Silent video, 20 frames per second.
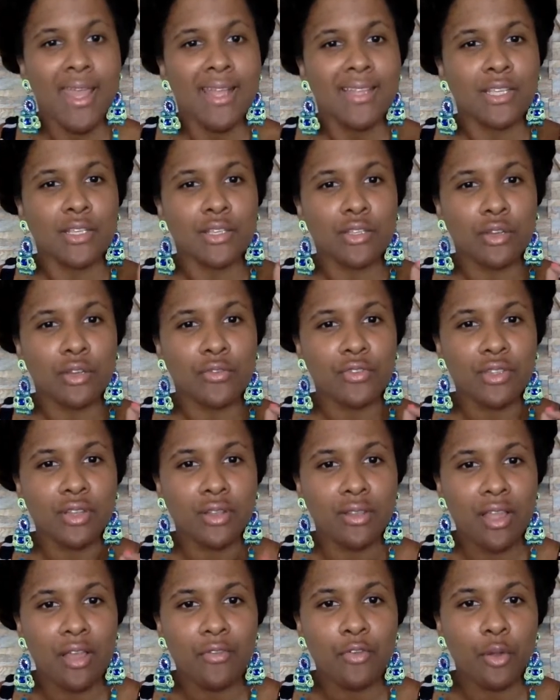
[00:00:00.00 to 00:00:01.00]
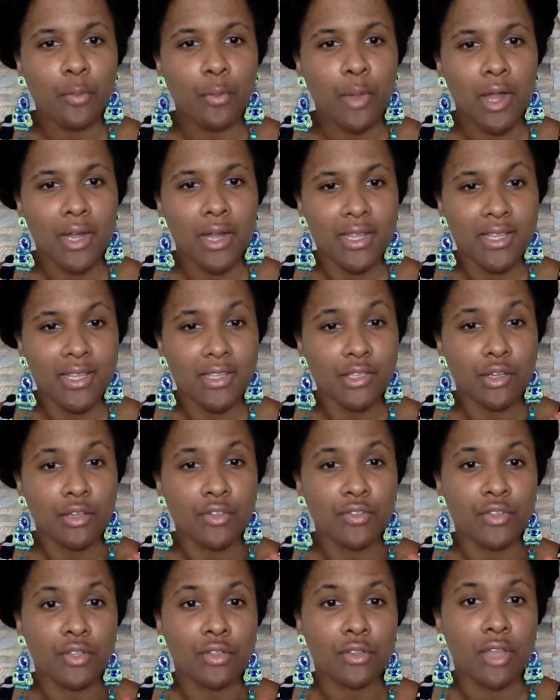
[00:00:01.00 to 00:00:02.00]
deserves to love her body,
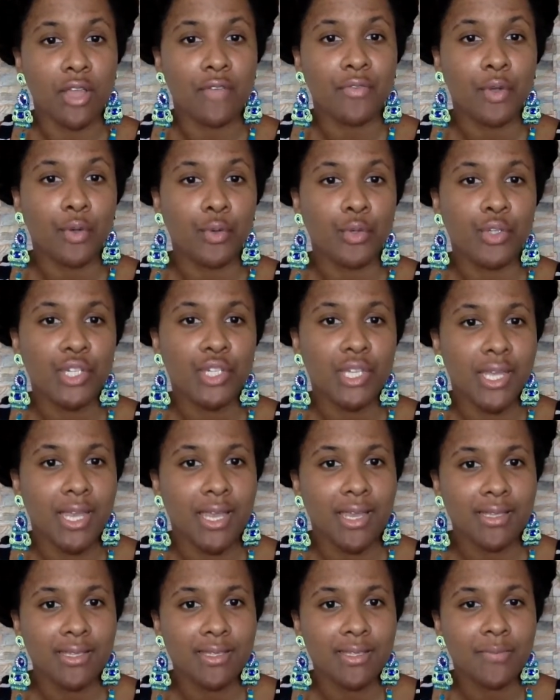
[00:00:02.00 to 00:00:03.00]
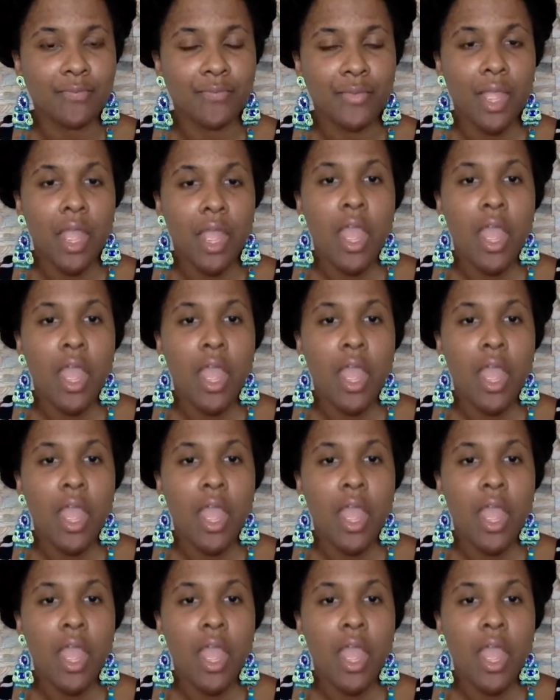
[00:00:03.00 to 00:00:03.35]
deserves to love who she is.